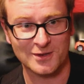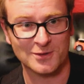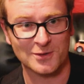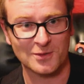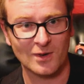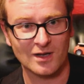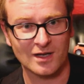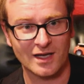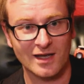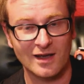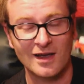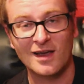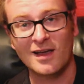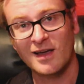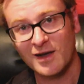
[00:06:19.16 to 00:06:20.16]
good quality,
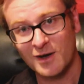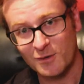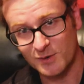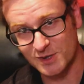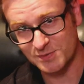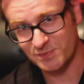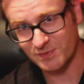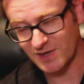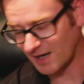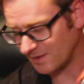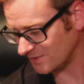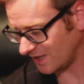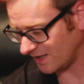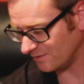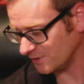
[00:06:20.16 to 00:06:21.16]
which
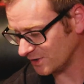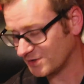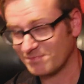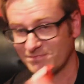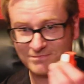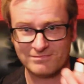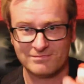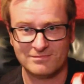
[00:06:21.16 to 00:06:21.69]
comes down, which